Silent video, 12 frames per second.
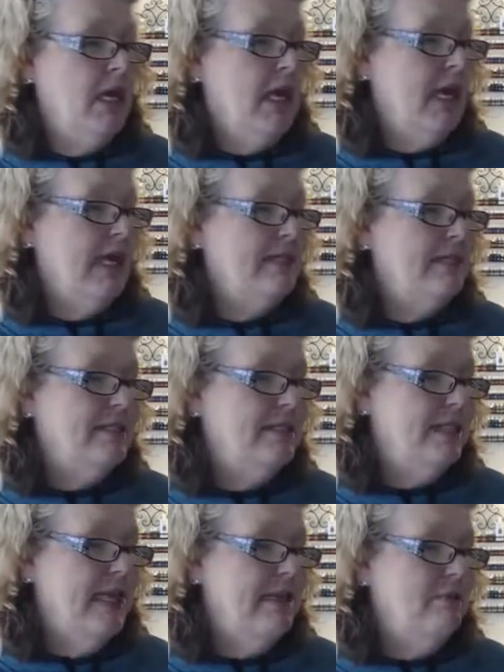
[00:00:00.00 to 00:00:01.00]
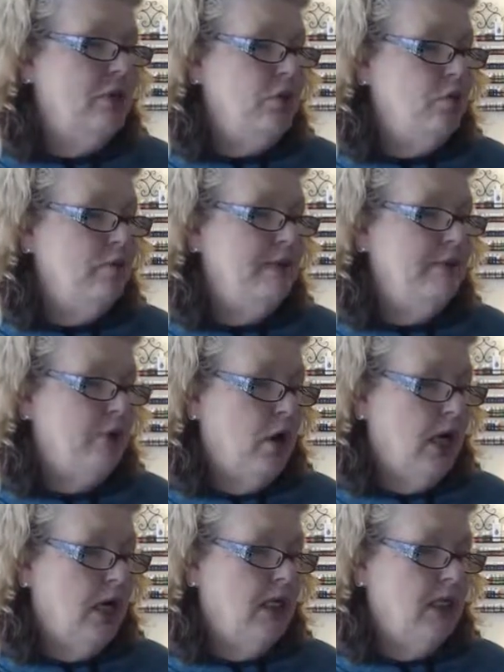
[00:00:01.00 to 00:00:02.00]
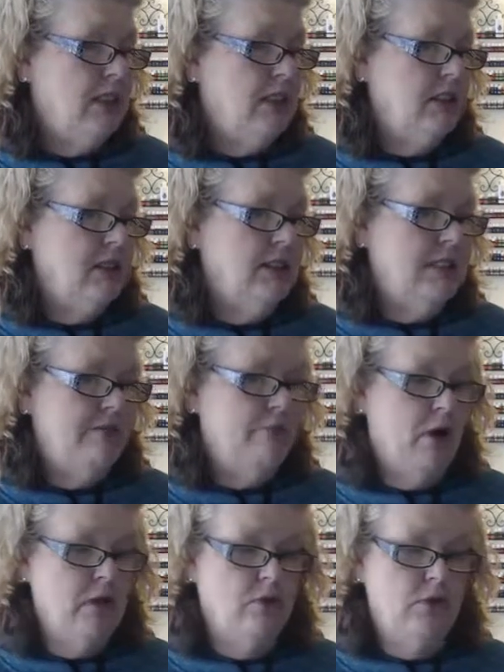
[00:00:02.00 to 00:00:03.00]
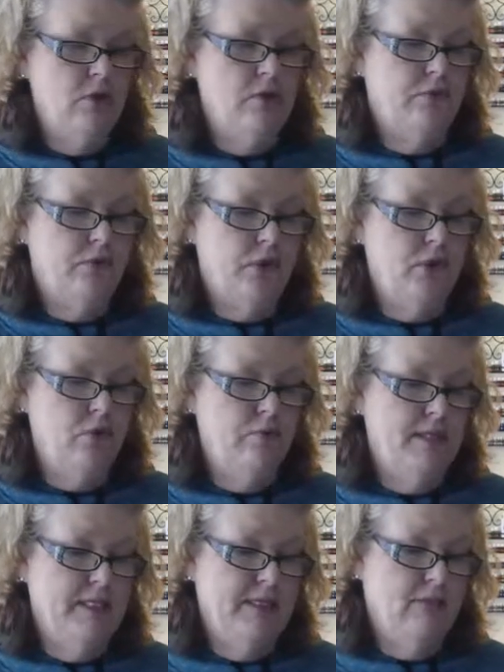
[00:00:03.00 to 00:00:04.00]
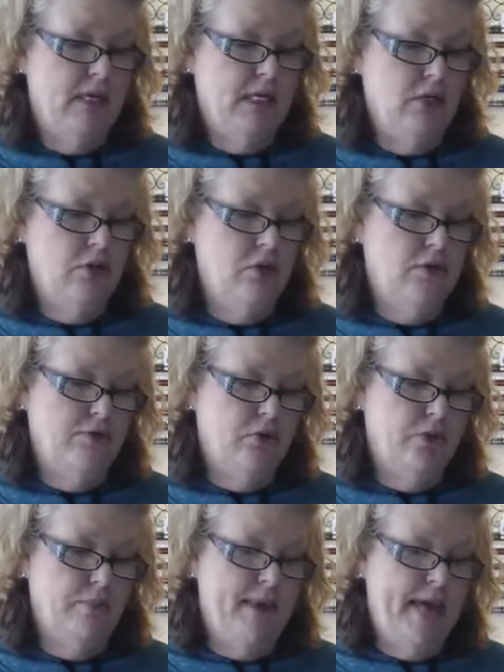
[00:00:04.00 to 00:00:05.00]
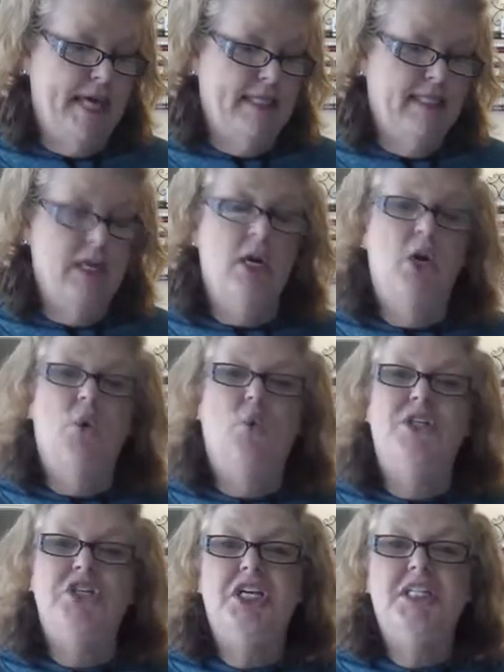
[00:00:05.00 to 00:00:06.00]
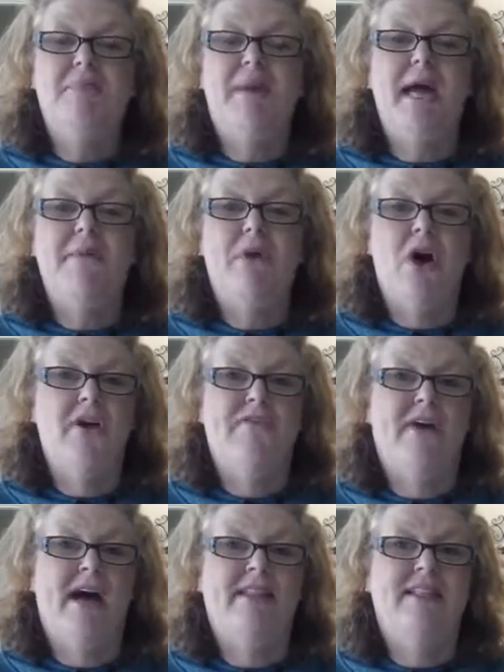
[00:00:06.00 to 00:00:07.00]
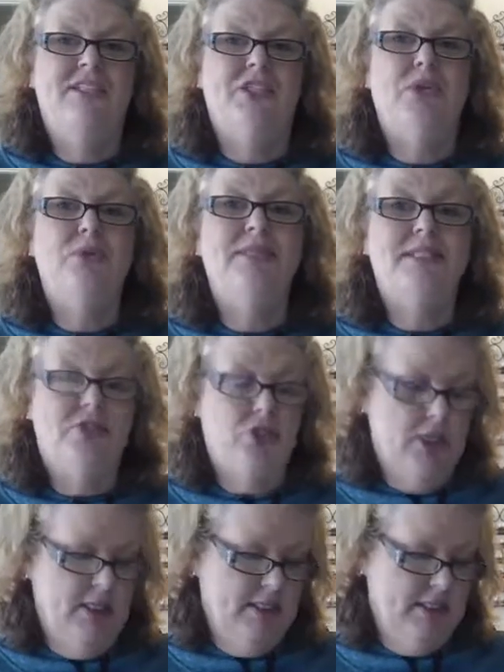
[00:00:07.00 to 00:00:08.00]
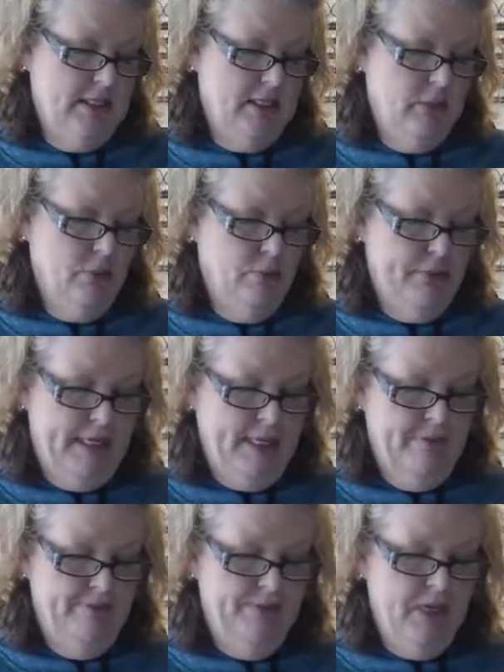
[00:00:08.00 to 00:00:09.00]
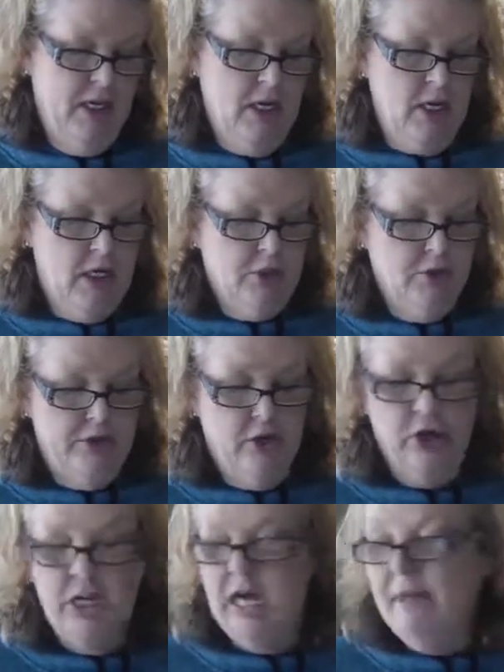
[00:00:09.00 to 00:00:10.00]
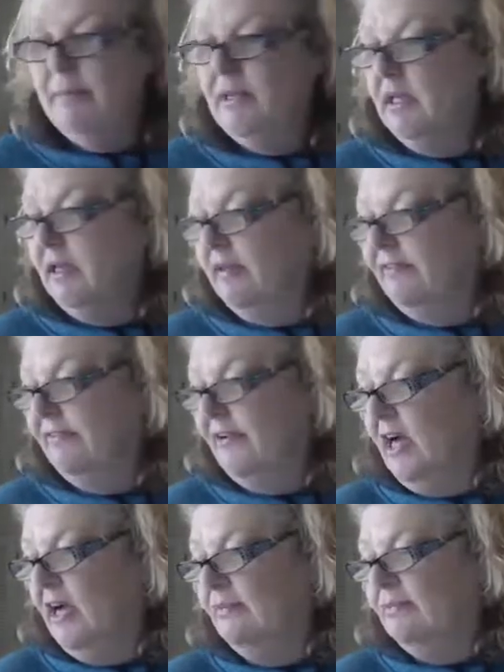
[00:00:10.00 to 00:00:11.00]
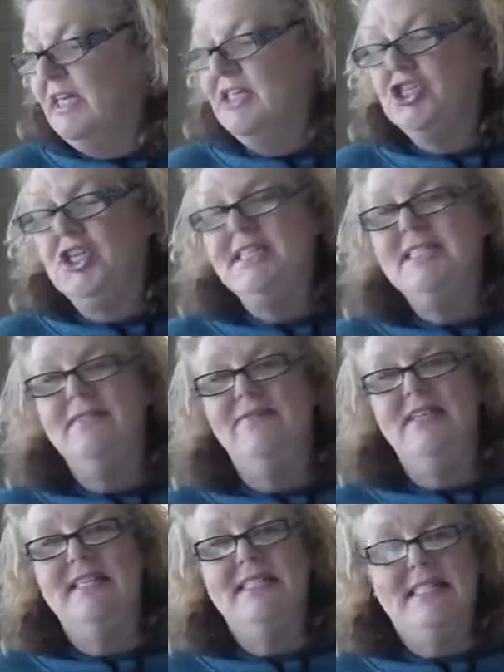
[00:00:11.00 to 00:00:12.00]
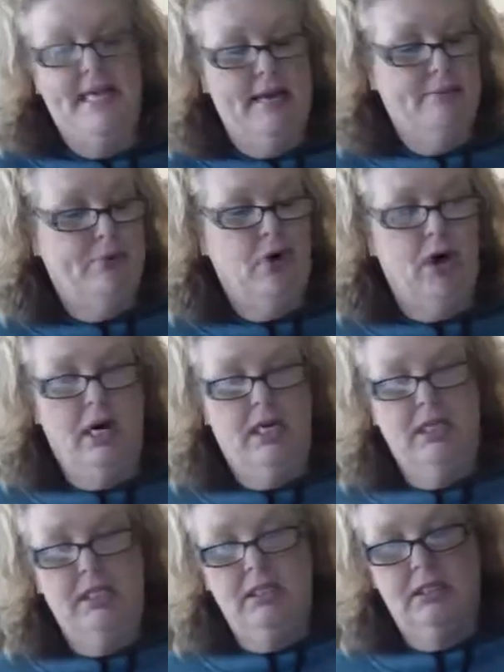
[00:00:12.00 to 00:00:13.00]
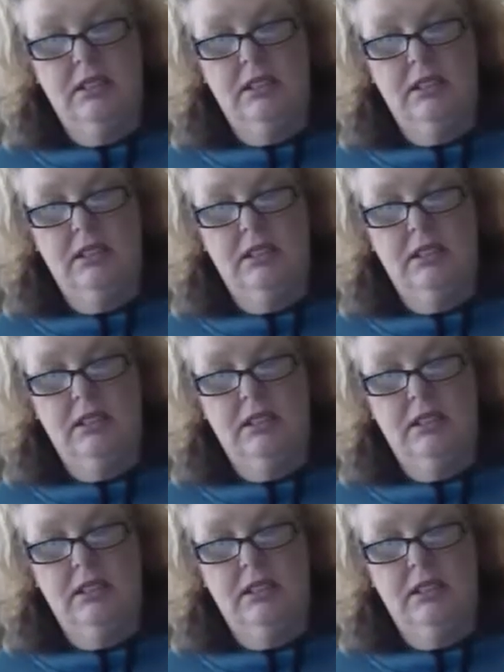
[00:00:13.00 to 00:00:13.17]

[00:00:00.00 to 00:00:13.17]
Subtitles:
And it's the same human products, the same products we use for the humans that we can use for the pets. We just might modify the dosages a little bit. So there are a couple of digestive enzyme products,